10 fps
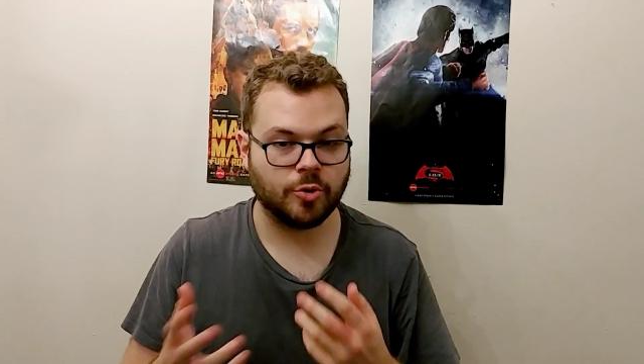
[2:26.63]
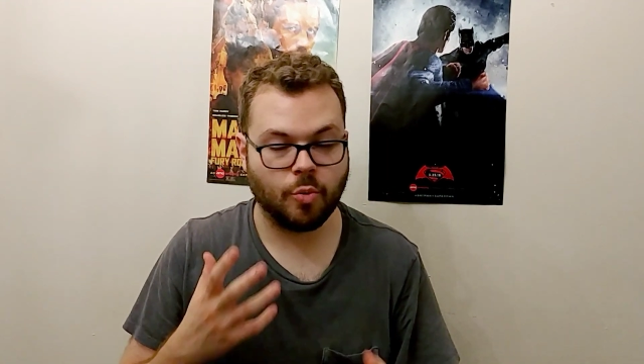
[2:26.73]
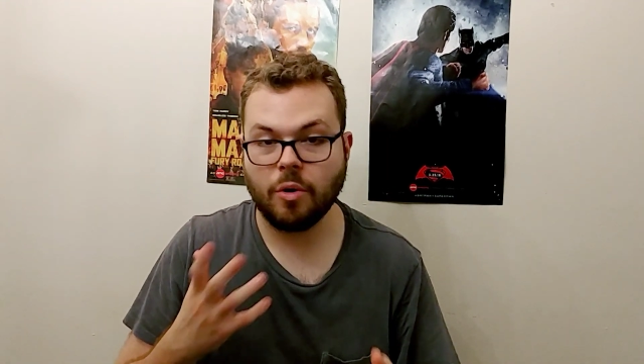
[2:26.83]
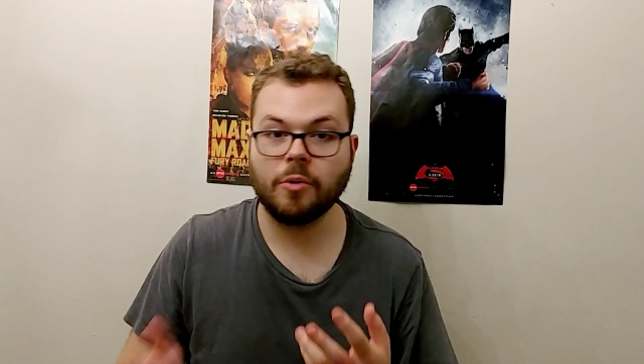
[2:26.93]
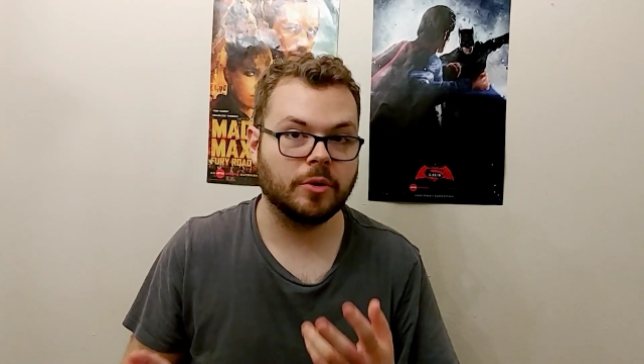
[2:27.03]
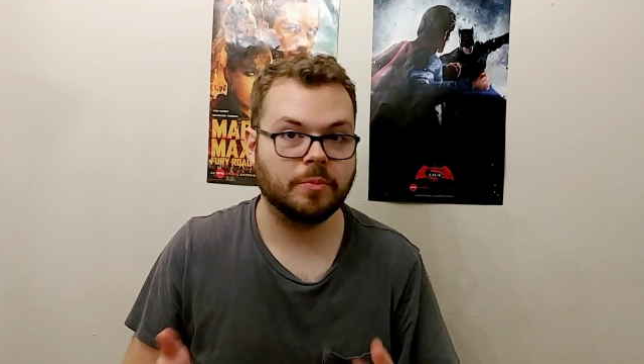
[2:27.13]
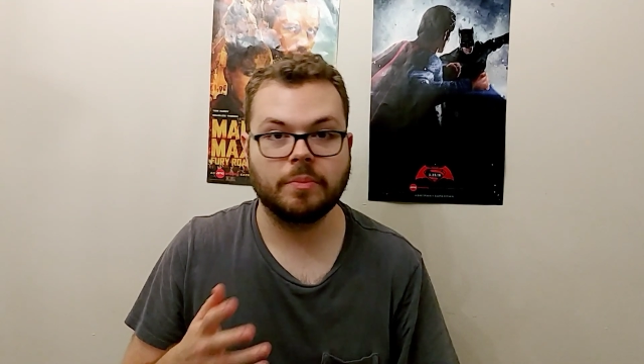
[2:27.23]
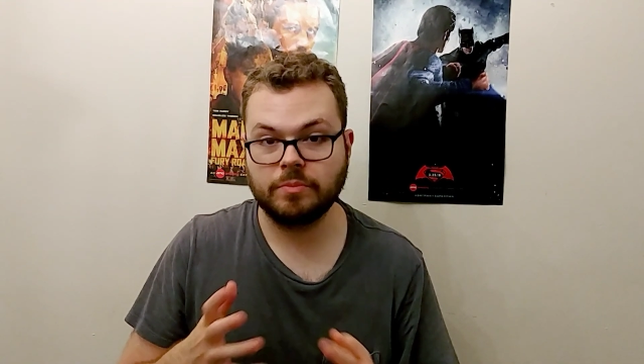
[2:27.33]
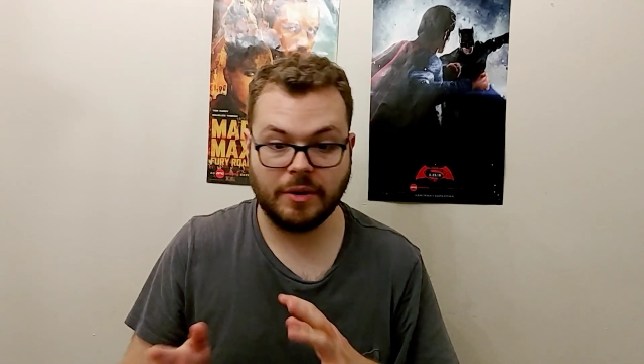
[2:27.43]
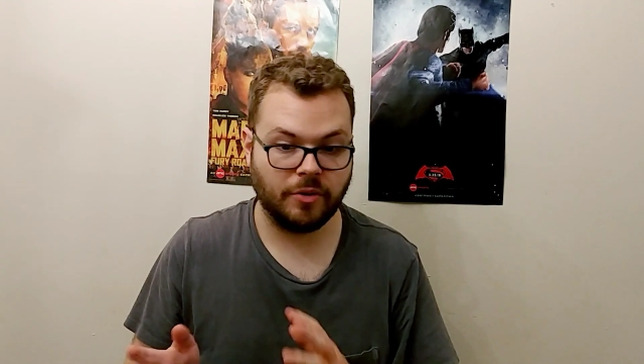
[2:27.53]
to work
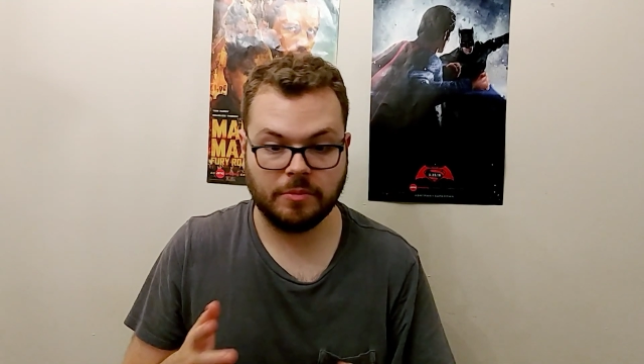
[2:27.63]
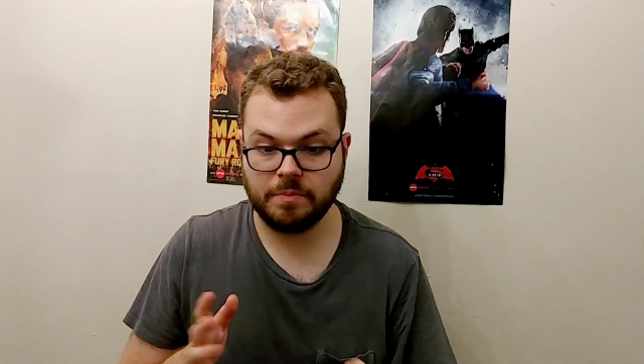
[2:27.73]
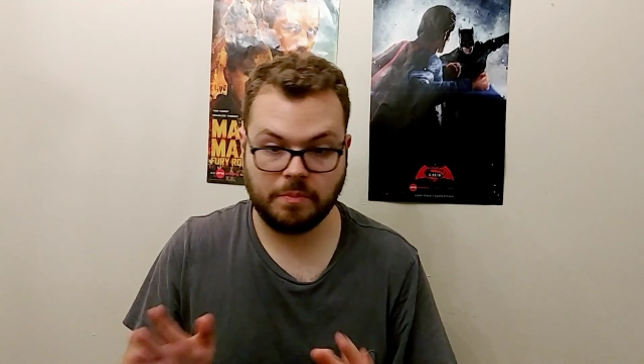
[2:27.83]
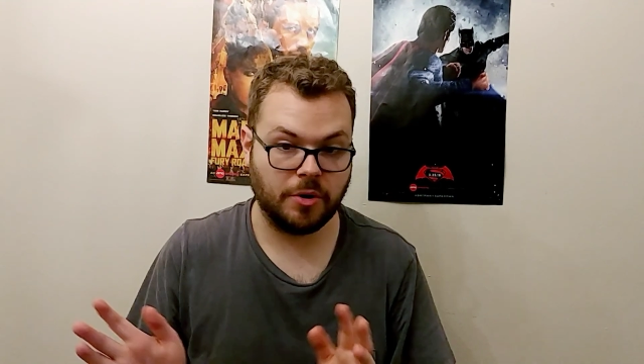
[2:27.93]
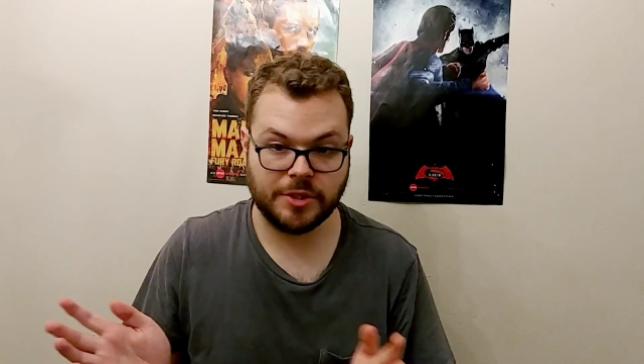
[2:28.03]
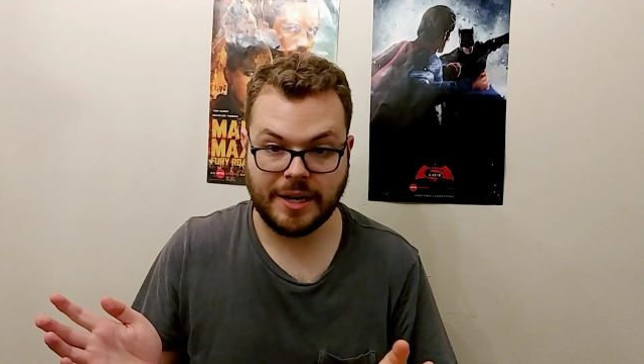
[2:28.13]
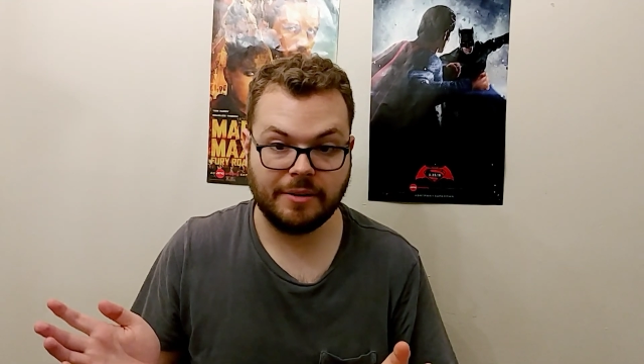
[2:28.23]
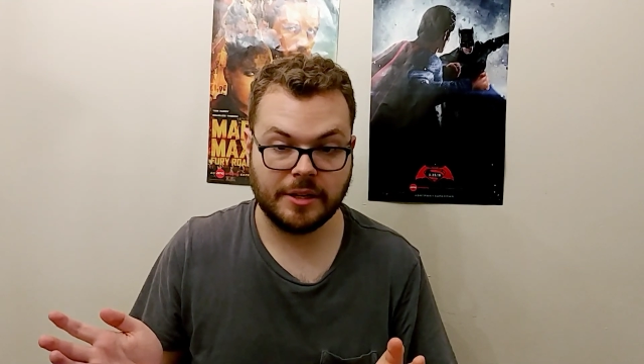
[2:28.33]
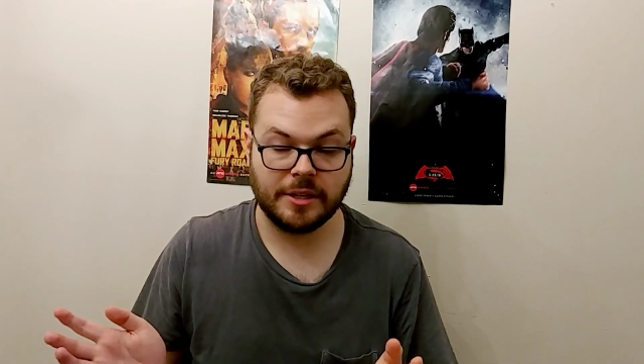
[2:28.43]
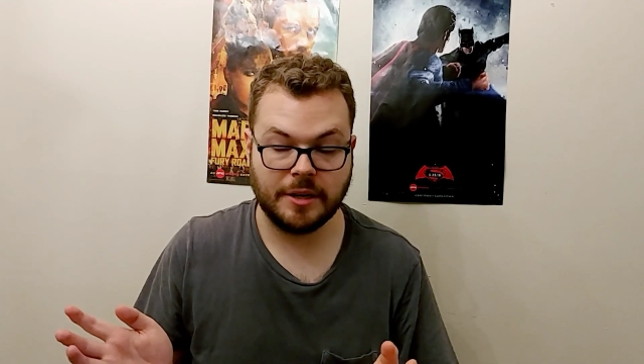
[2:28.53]
with different
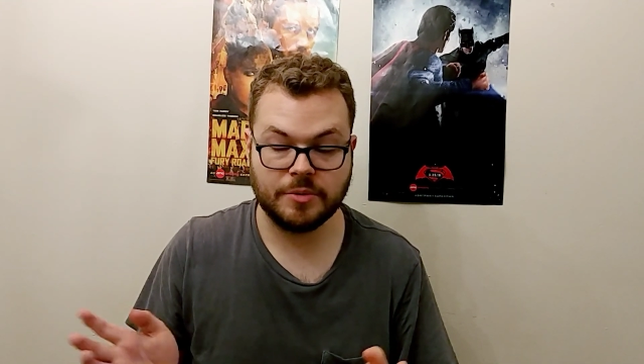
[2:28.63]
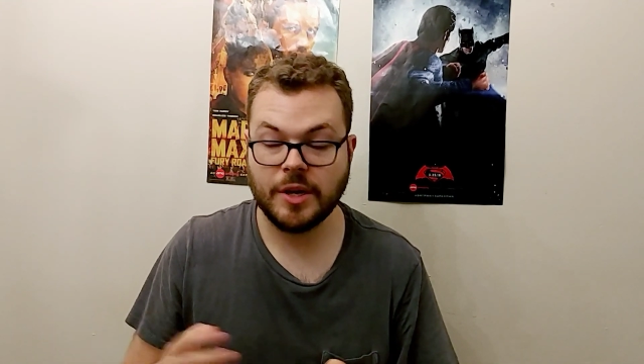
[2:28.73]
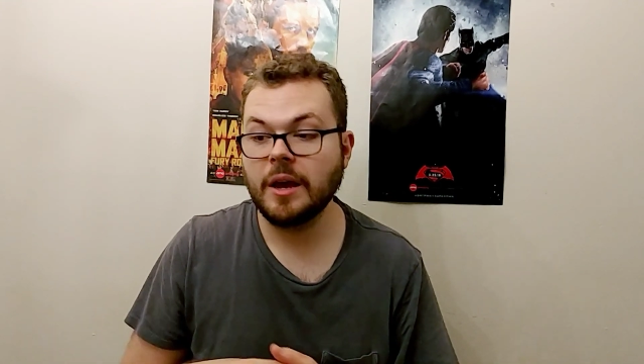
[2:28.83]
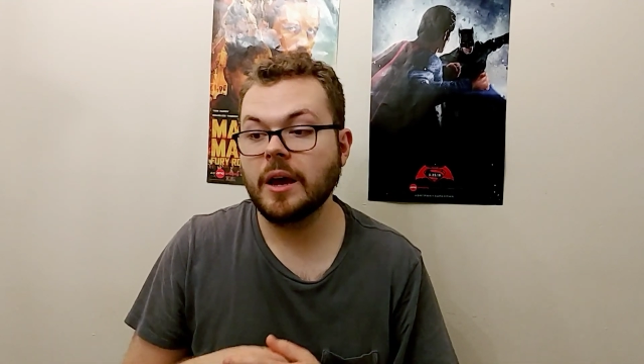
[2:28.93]
personality types.